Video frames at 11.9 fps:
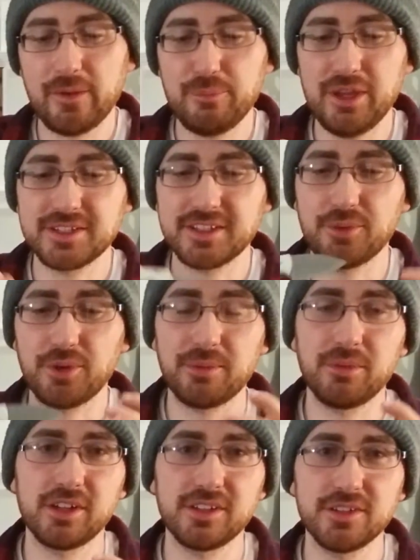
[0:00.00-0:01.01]
Basically, what I'm
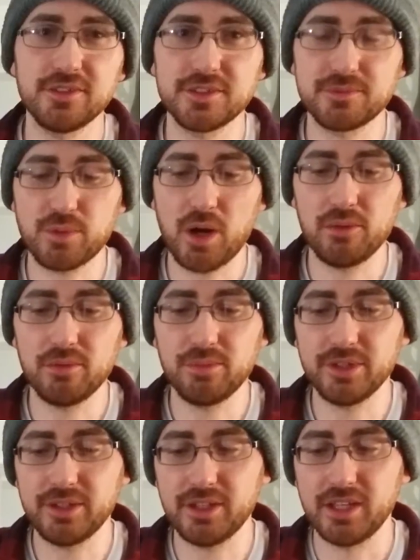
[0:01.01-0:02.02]
going to do is
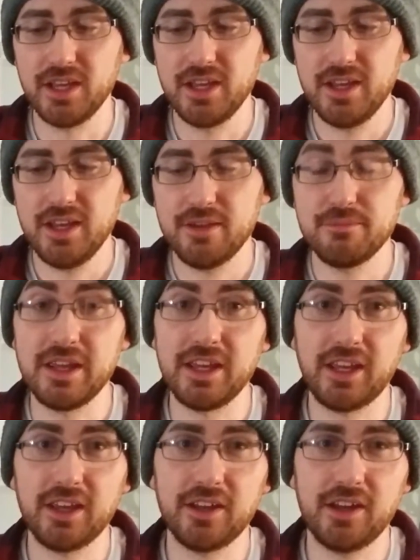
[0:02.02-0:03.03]
probably
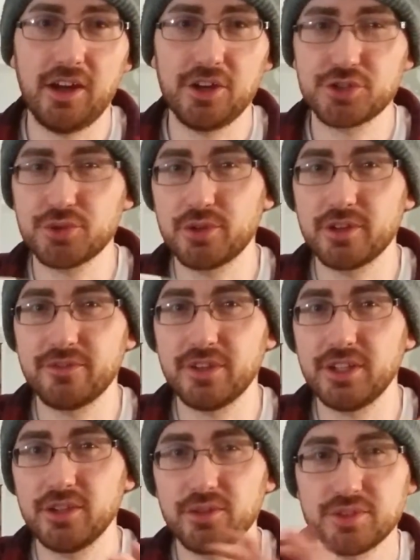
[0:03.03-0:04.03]
make a shorter
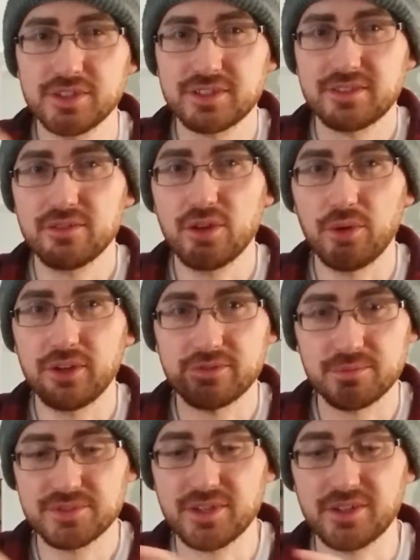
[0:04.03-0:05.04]
video just going
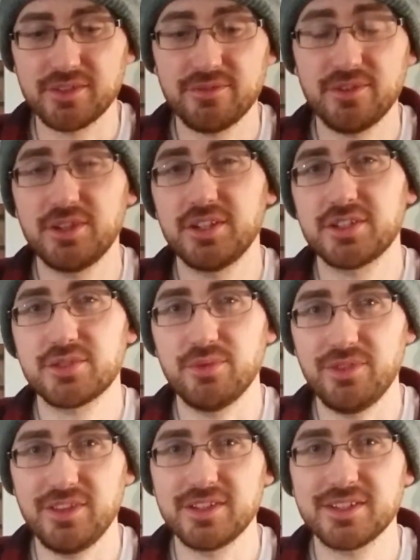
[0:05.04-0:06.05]
from start to finish
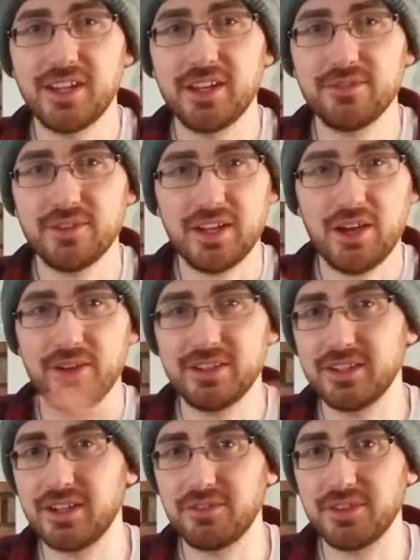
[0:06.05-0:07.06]
with this knife and how I
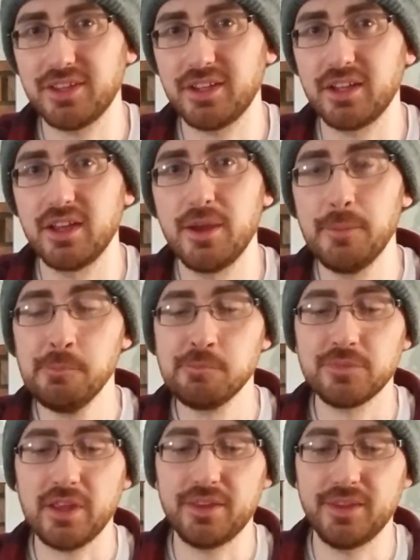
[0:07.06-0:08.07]
did everything,
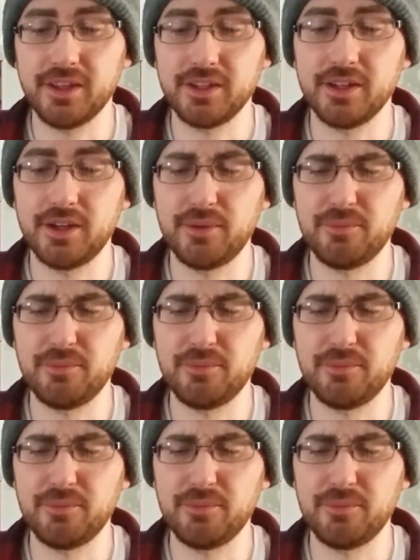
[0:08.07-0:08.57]
and then